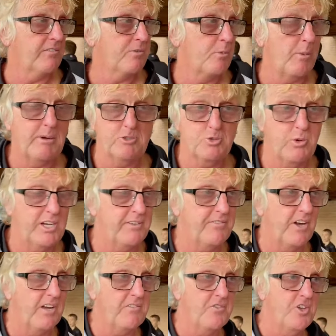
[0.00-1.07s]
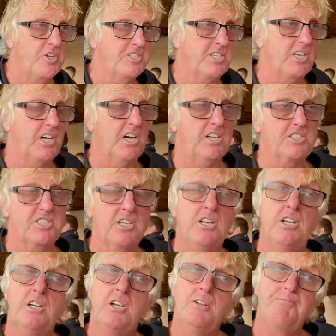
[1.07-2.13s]
from about 25, 30 yards
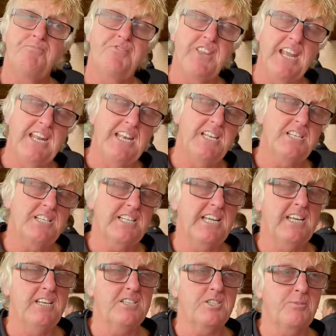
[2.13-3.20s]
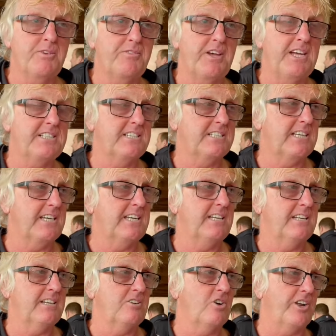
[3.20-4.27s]
Dean, Dean, to be fair to
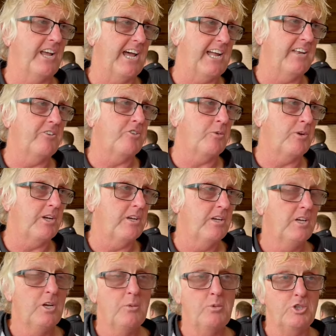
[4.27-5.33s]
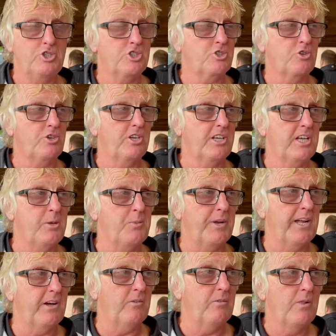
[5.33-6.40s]
Dean, got a hand to it, but just couldn't keep it
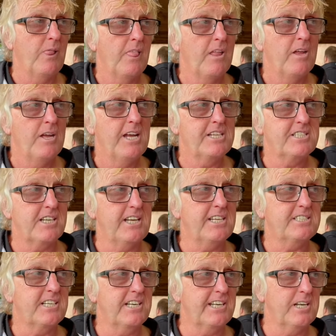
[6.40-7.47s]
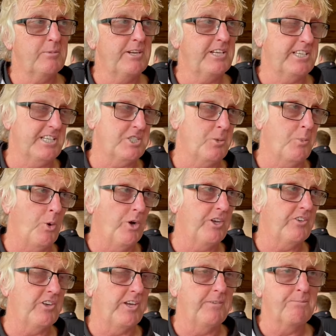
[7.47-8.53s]
out. It's it's a little bit
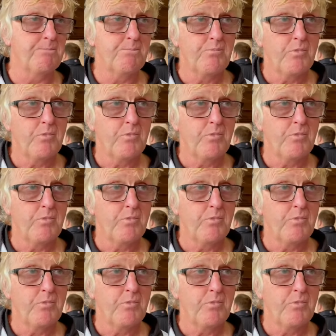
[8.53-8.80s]
disappointing,